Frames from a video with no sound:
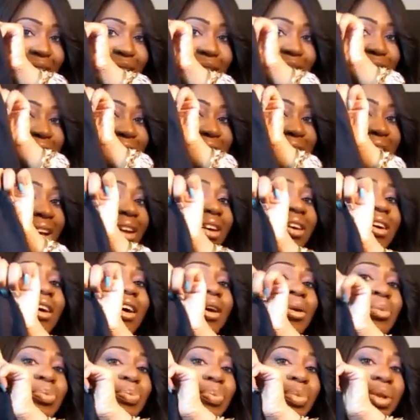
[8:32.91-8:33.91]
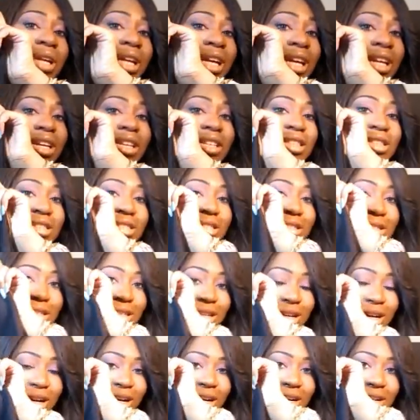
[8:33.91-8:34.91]
It looks like a pleated
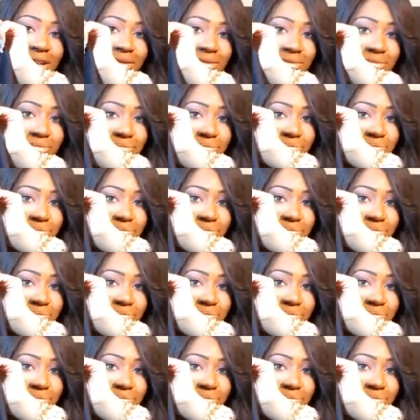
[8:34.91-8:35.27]
skirt,